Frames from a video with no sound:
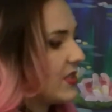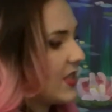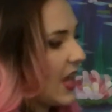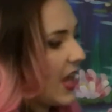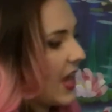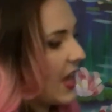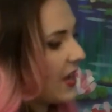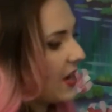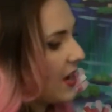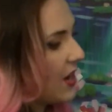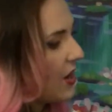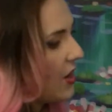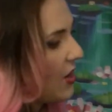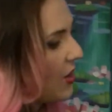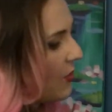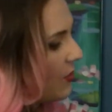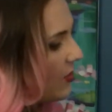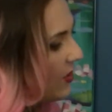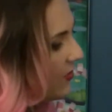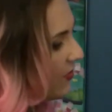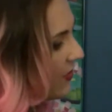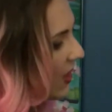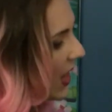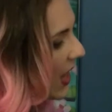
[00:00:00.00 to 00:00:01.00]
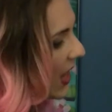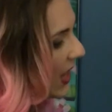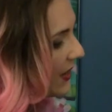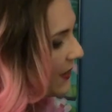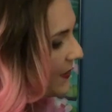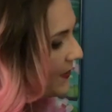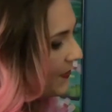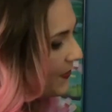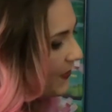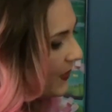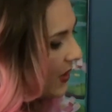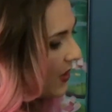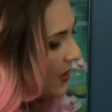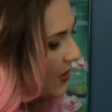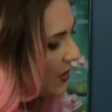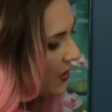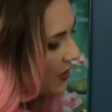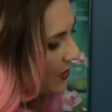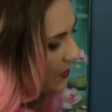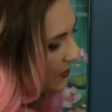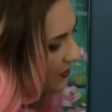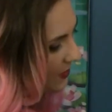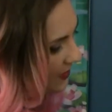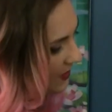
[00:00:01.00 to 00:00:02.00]
that. We've got,
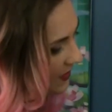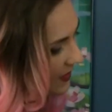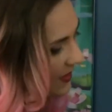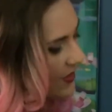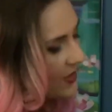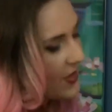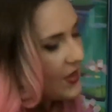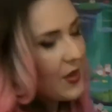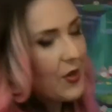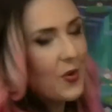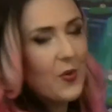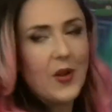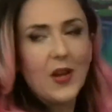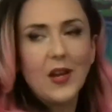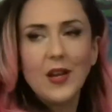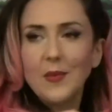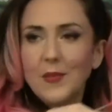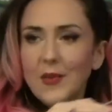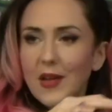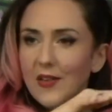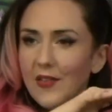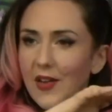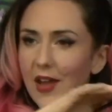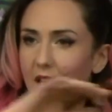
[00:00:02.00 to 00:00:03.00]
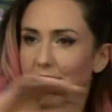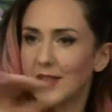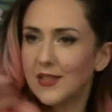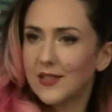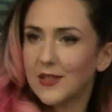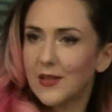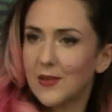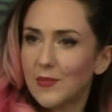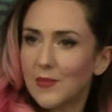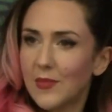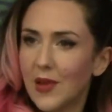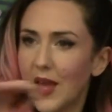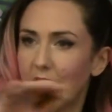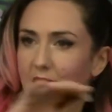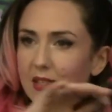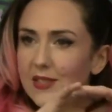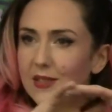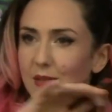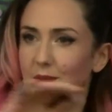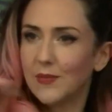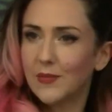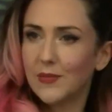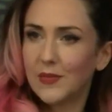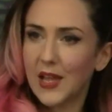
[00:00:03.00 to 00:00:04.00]
the aquarium kind of has
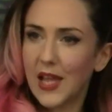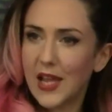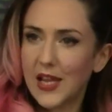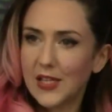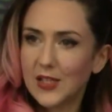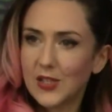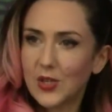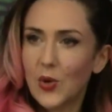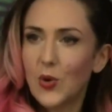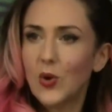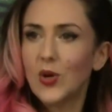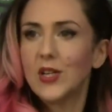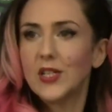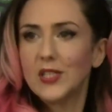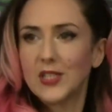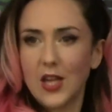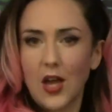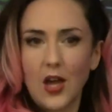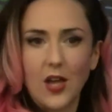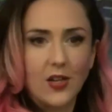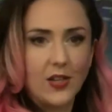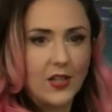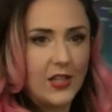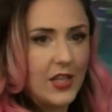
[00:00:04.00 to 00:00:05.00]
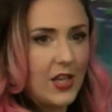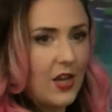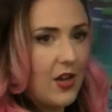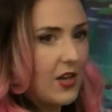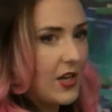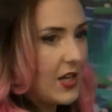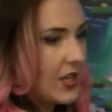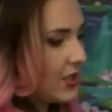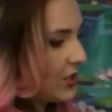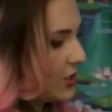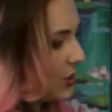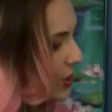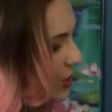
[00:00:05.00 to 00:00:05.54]
some lights horizontally on it